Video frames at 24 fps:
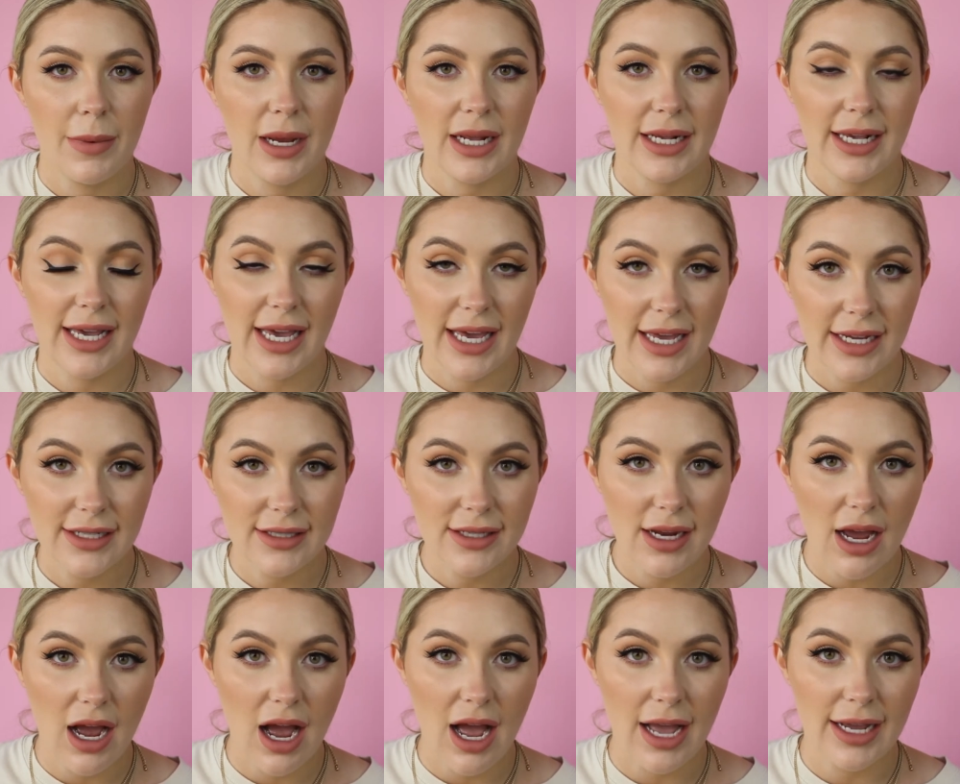
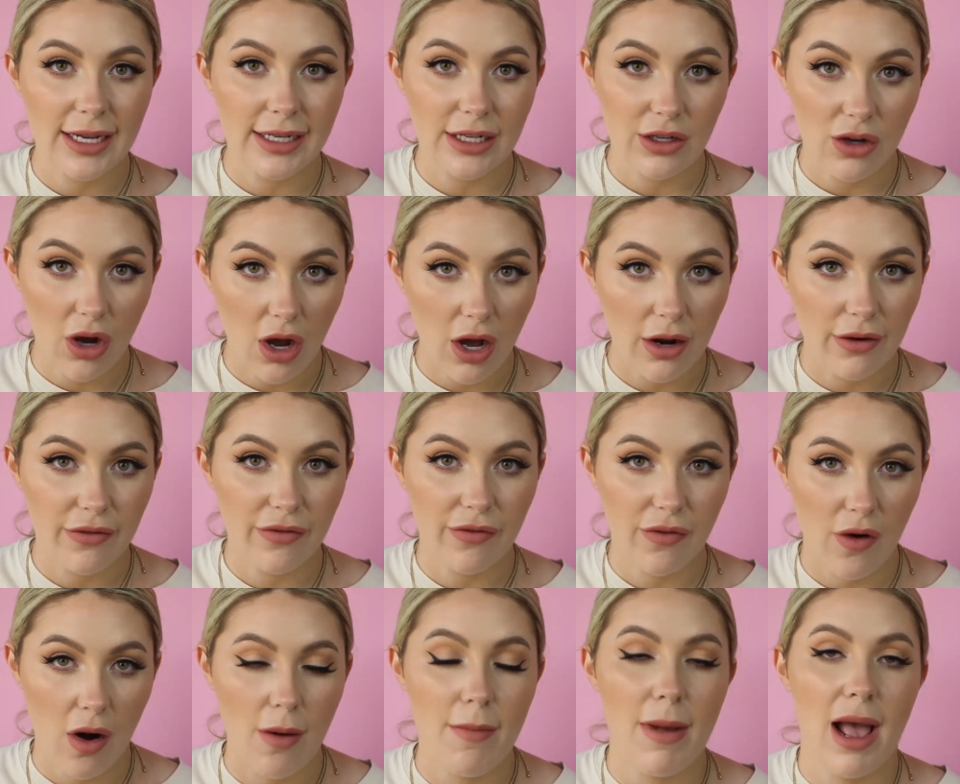kit I got
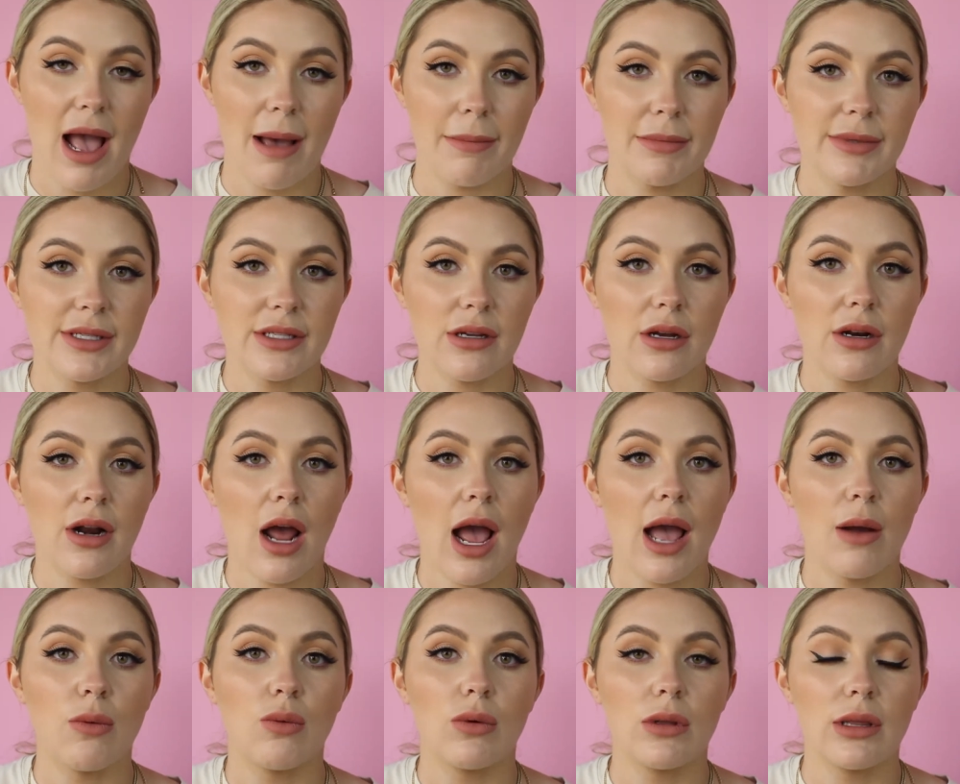from Amazon,
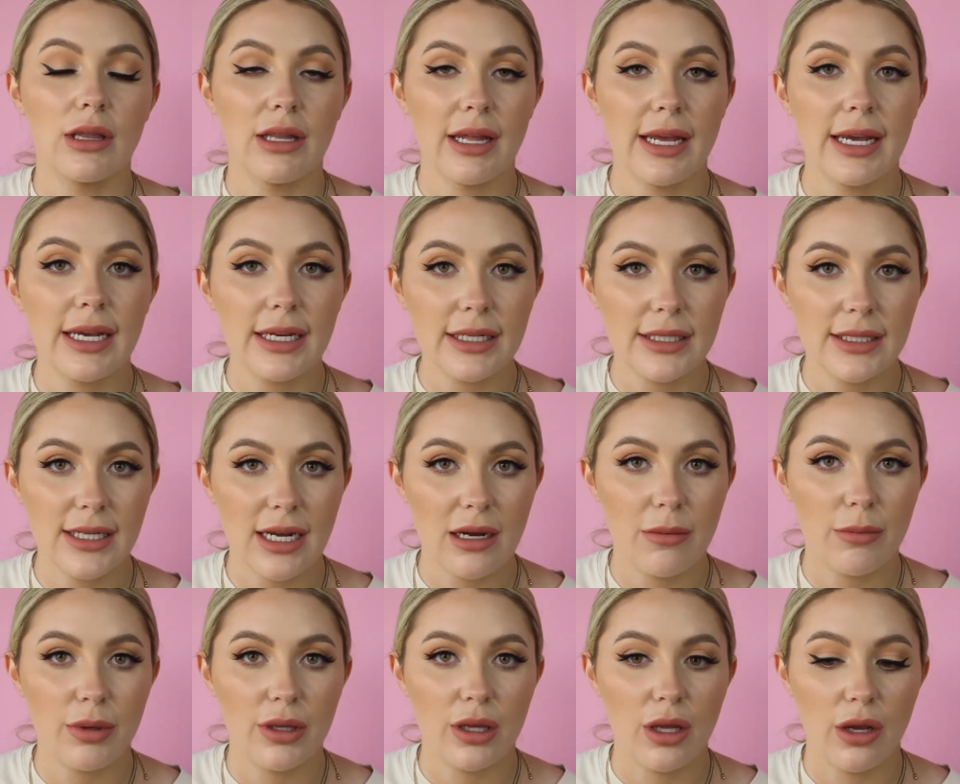I will link it
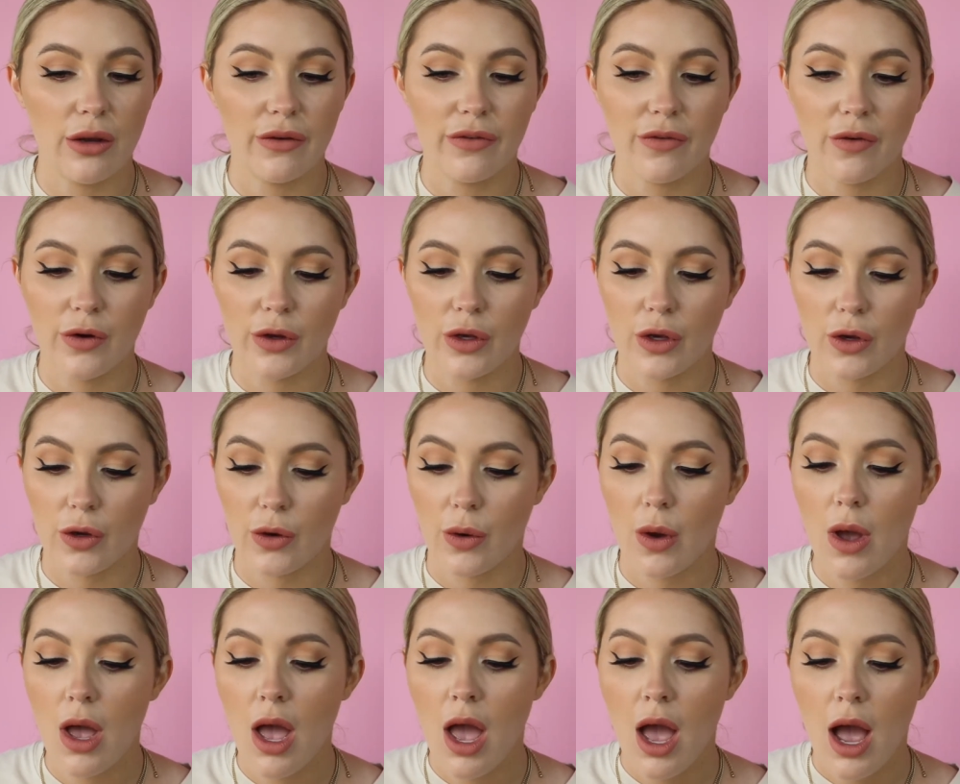down below for
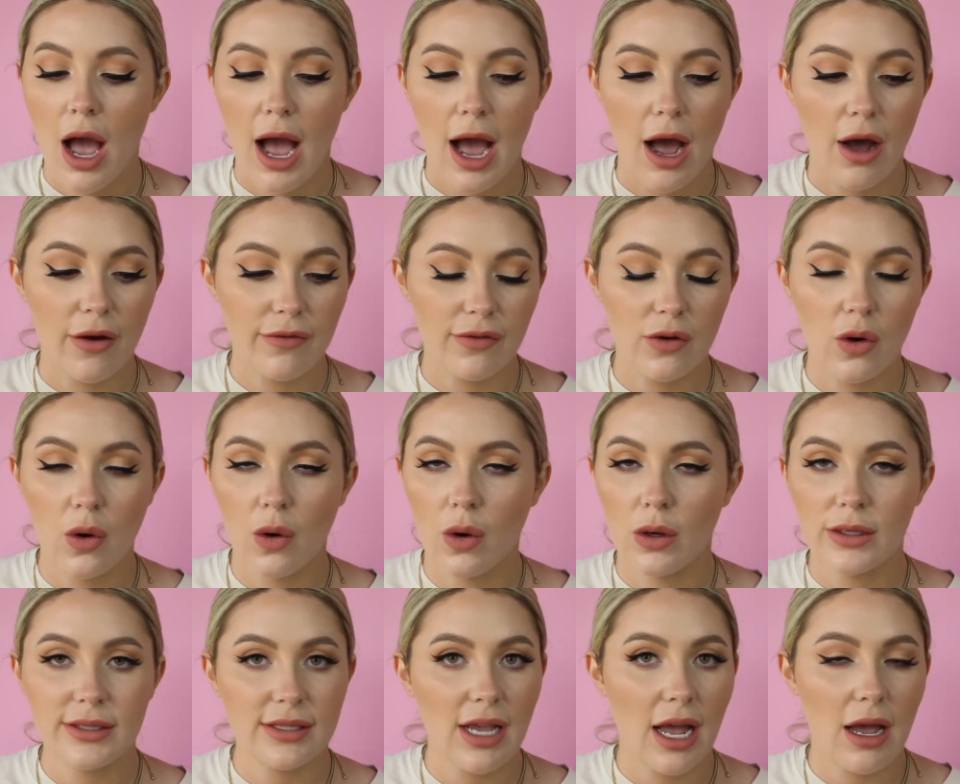you. Of
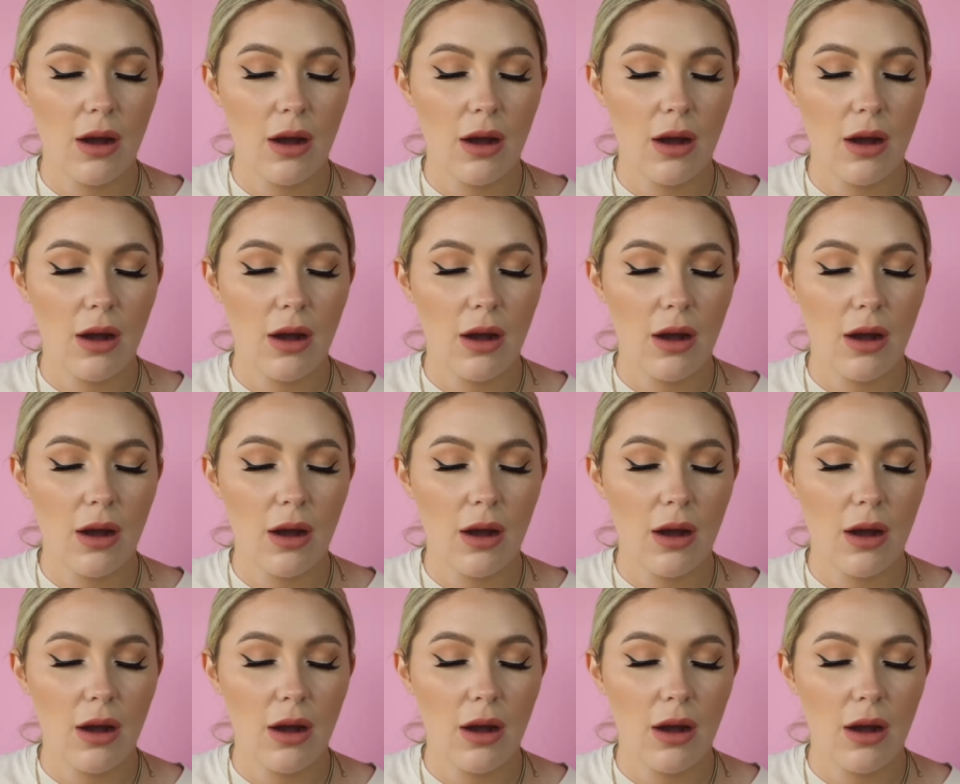course, I